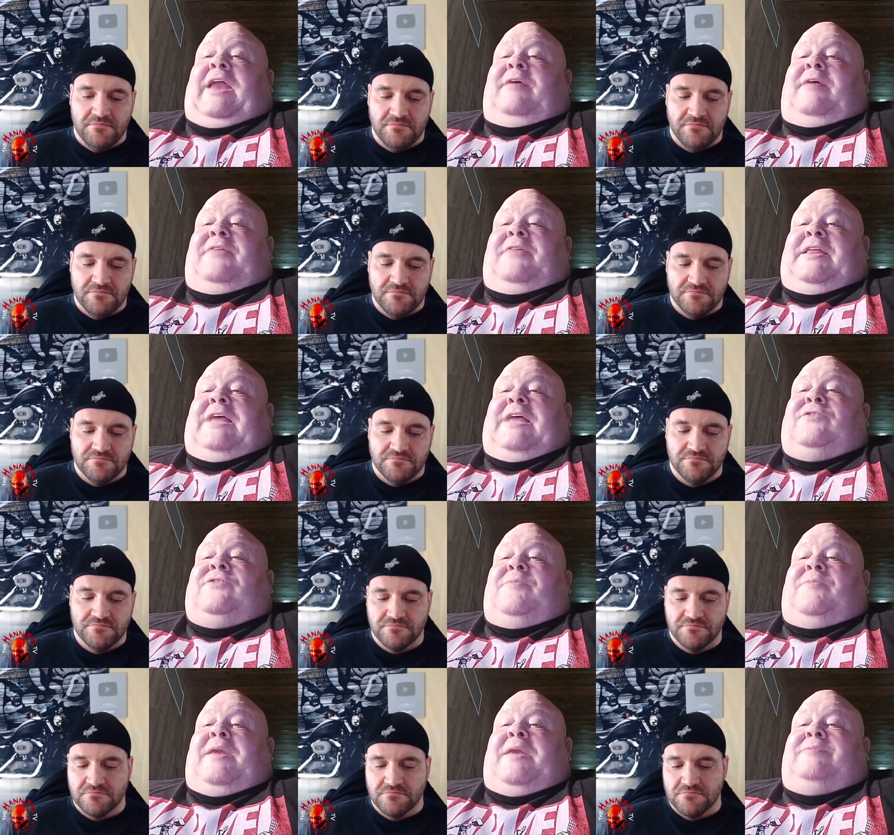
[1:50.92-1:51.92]
Speaker 1: I think that's
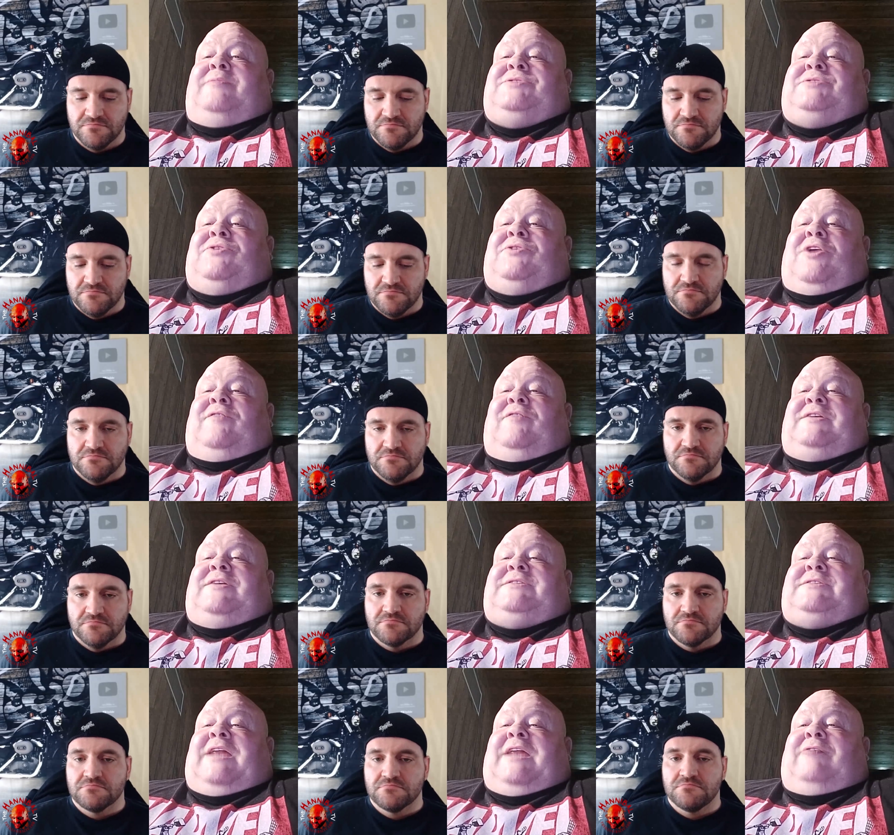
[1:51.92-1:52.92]
what made him so
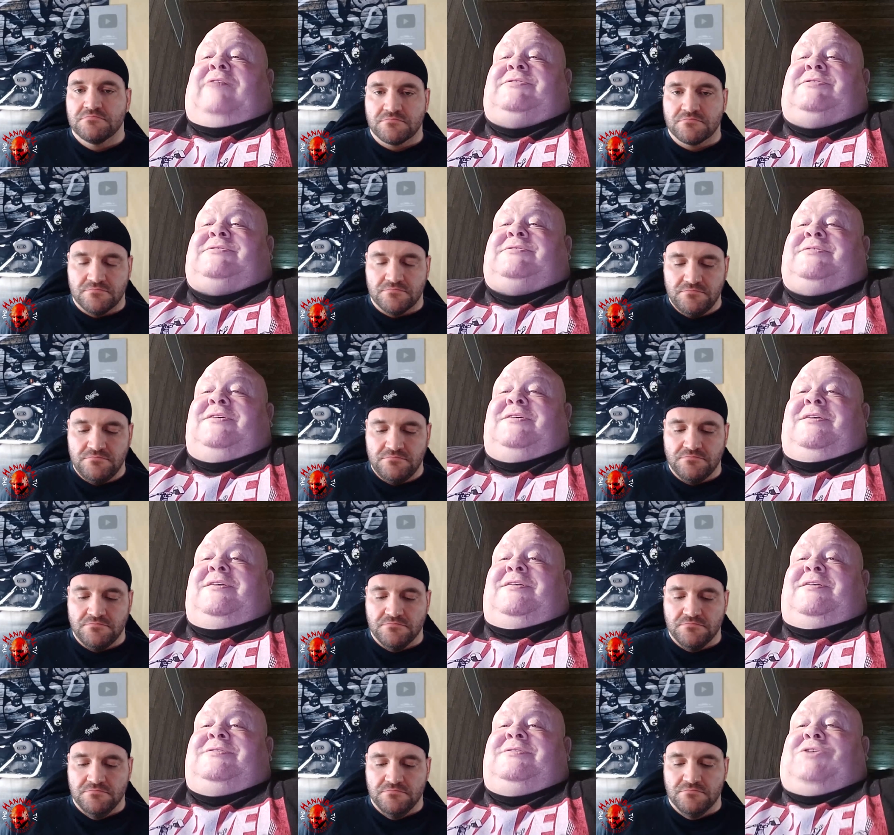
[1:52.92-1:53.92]
nervous that I was
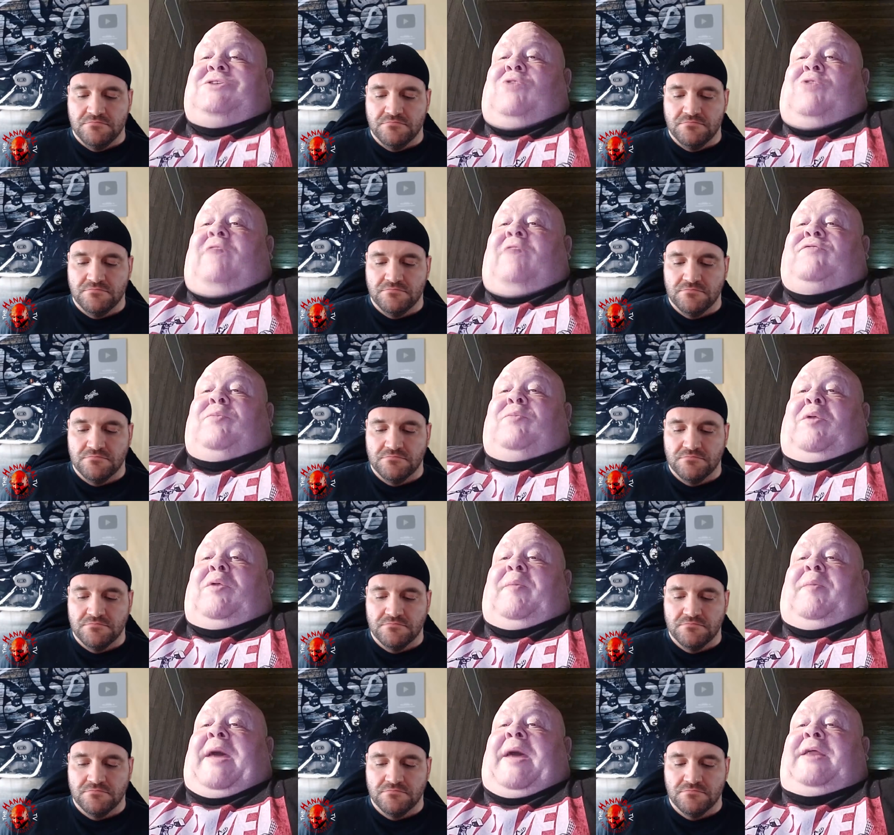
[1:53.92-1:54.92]
so
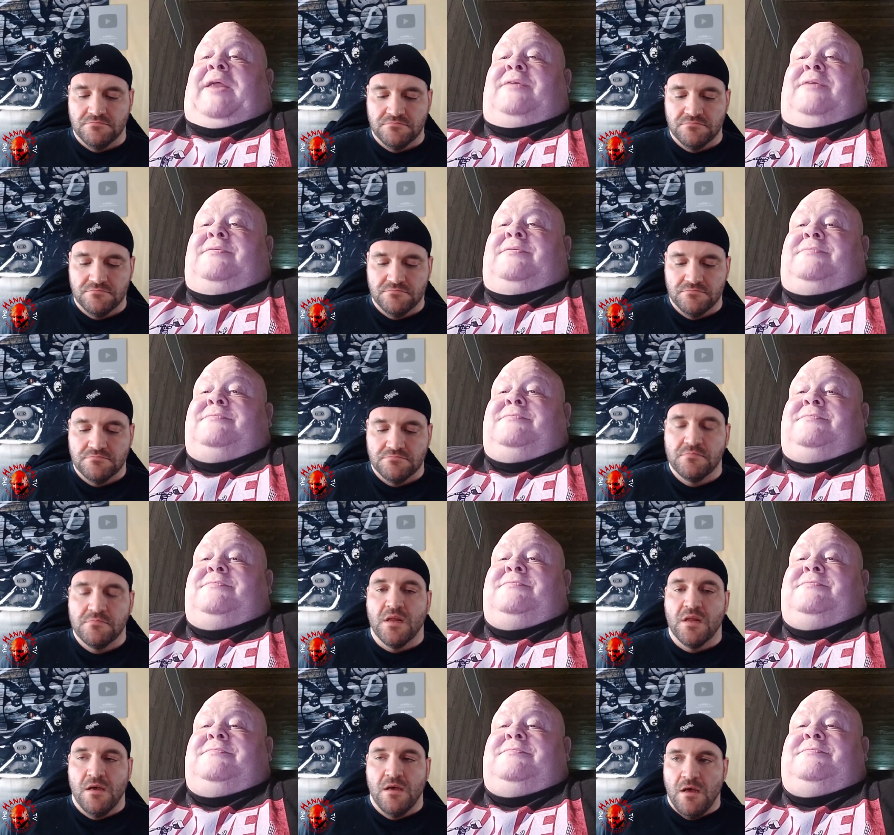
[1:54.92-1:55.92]
comfortable about it.
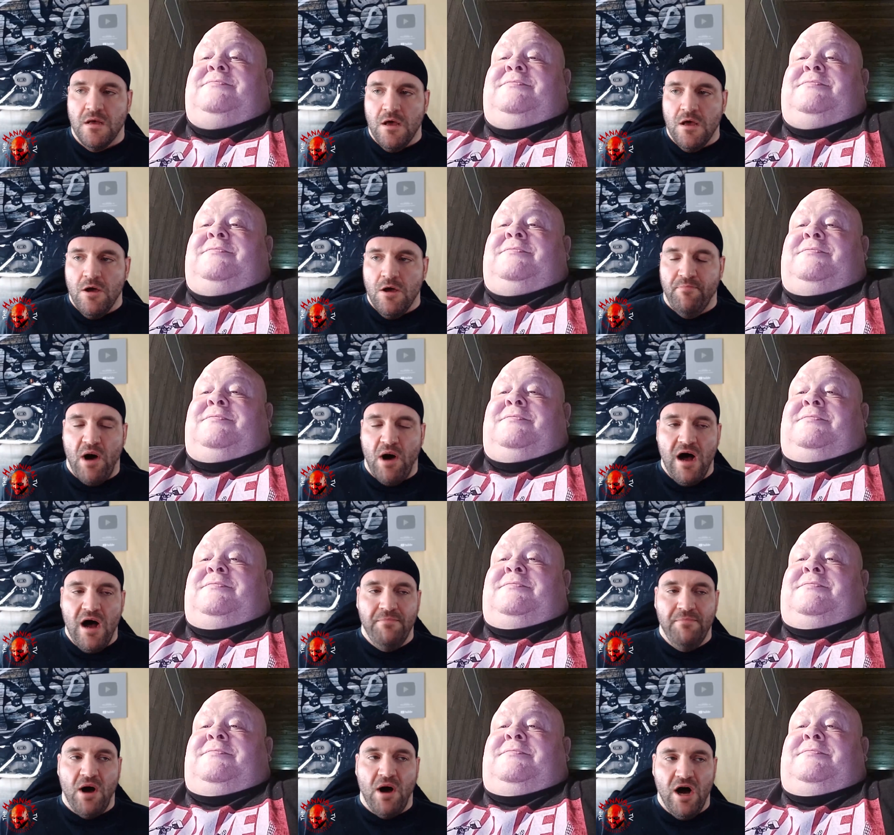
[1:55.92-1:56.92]

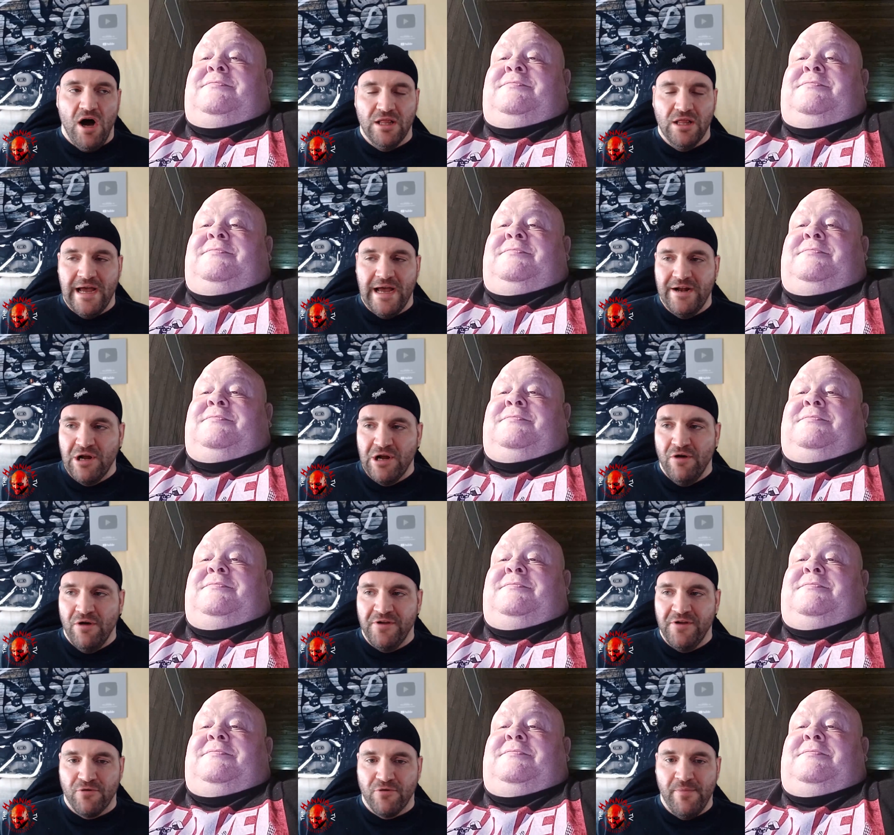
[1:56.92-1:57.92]
Speaker 2: Bob Holly, I don't
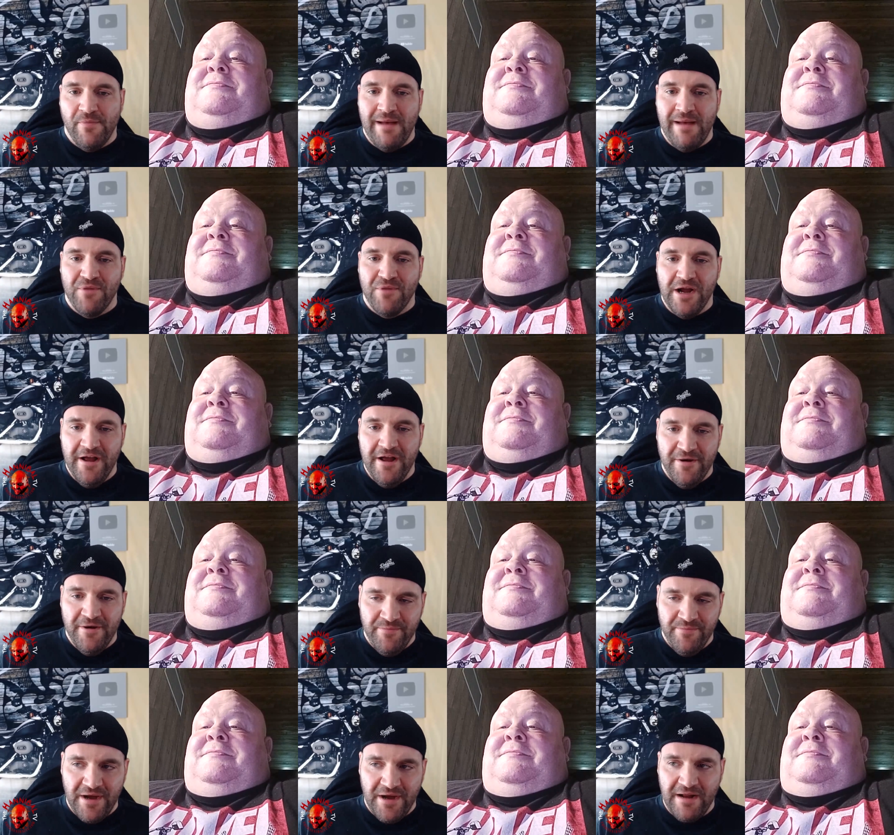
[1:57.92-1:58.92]
know if you remember
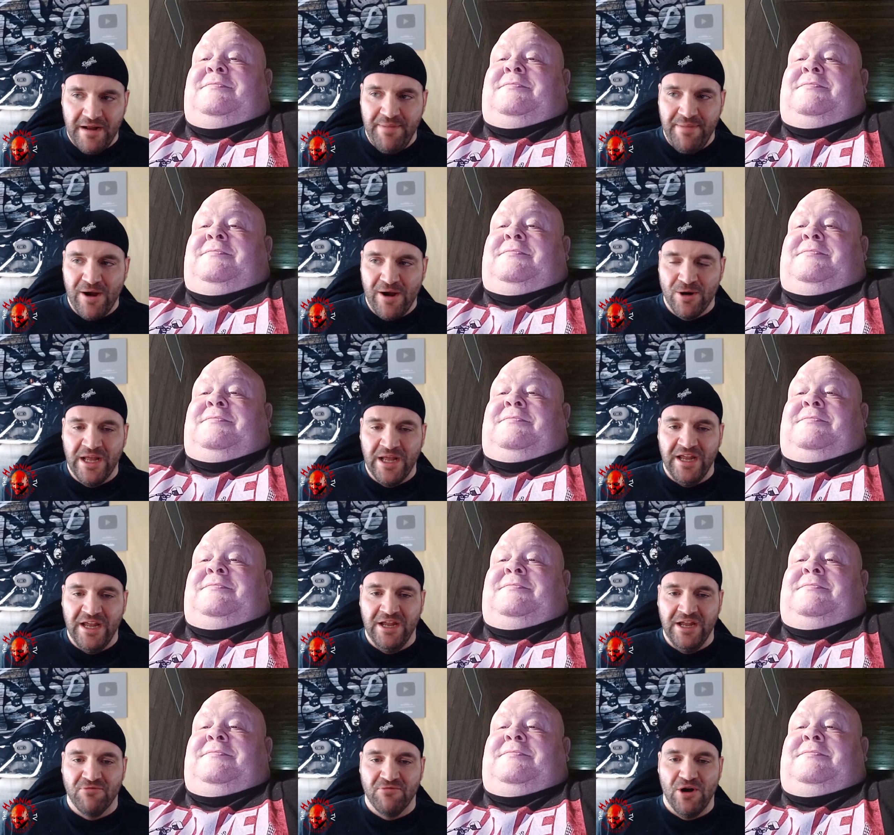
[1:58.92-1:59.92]
him, but
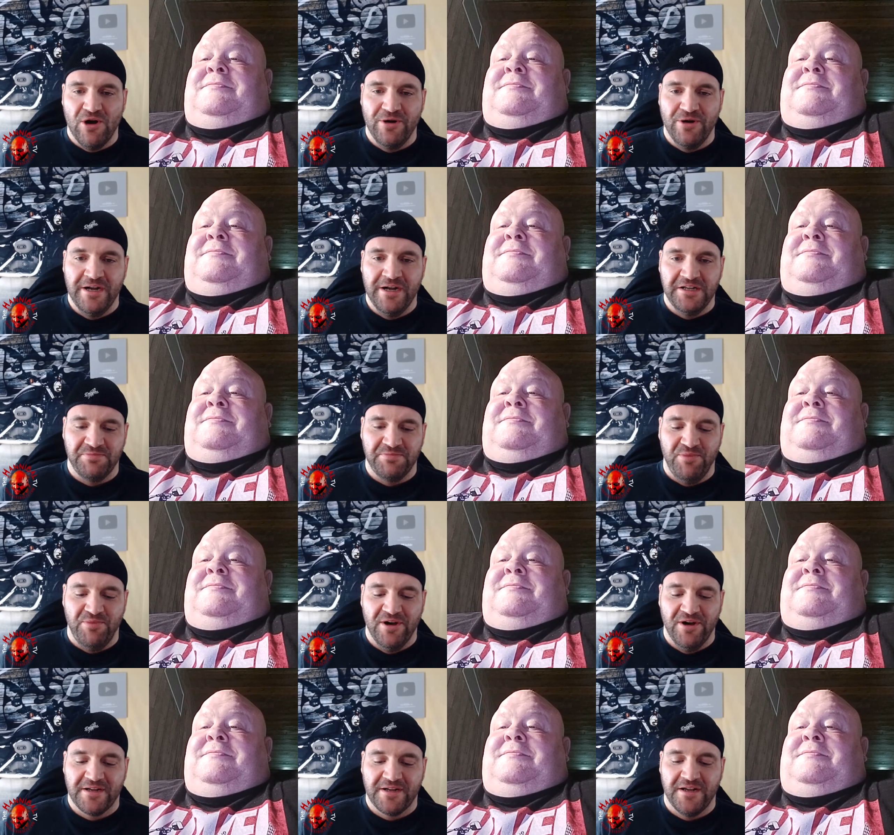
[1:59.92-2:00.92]
apparently he wrote in his
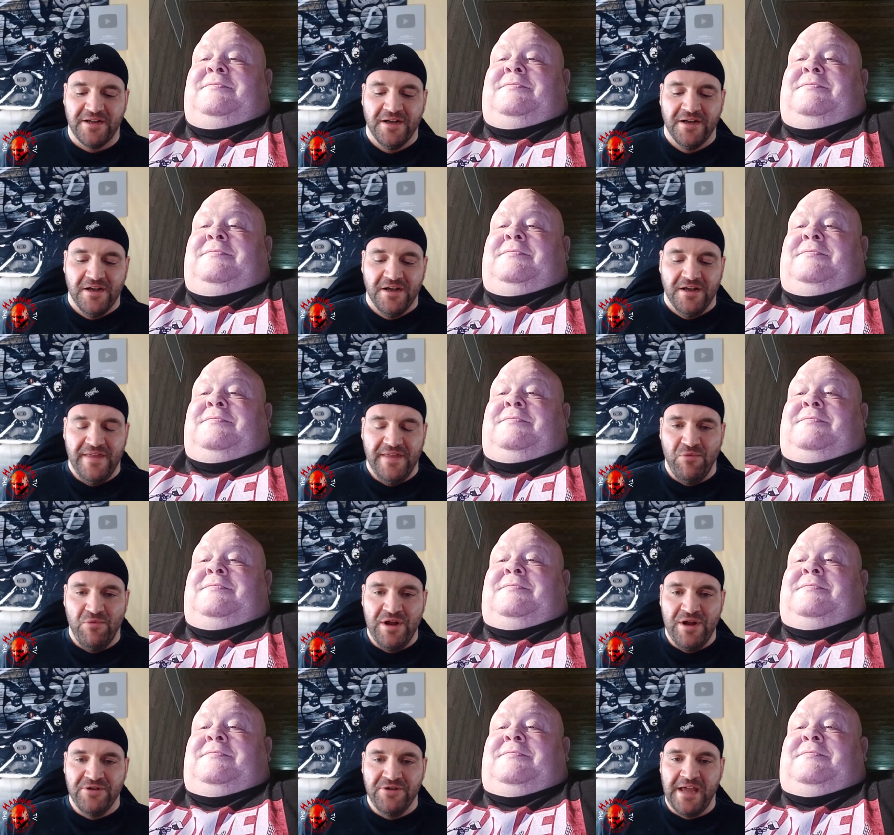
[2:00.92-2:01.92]
book
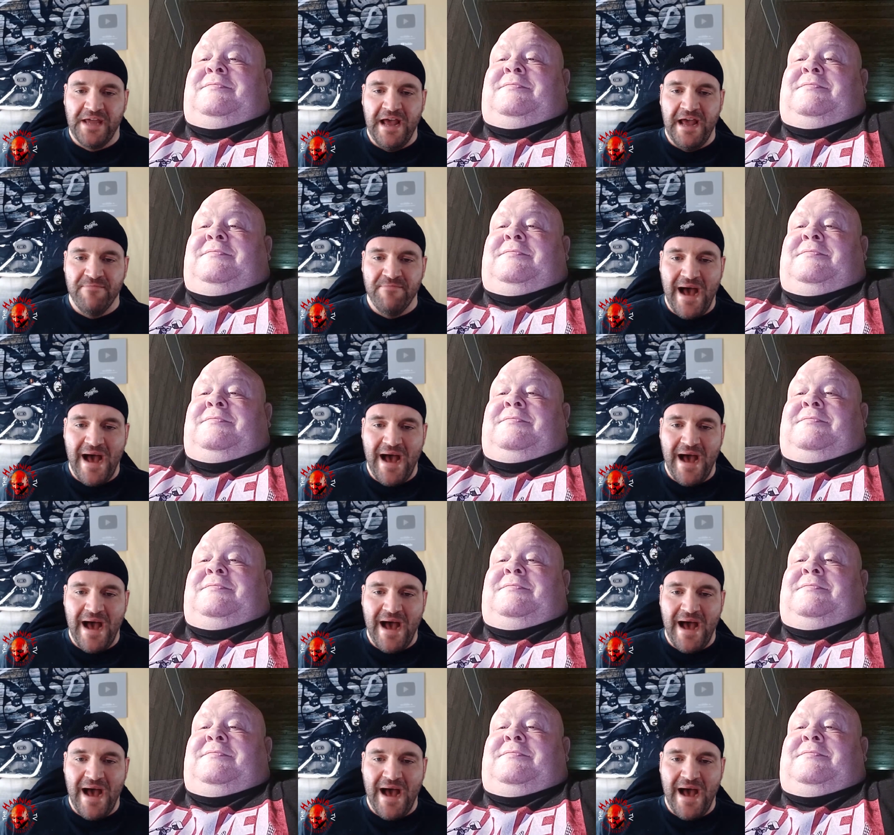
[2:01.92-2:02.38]
that when you came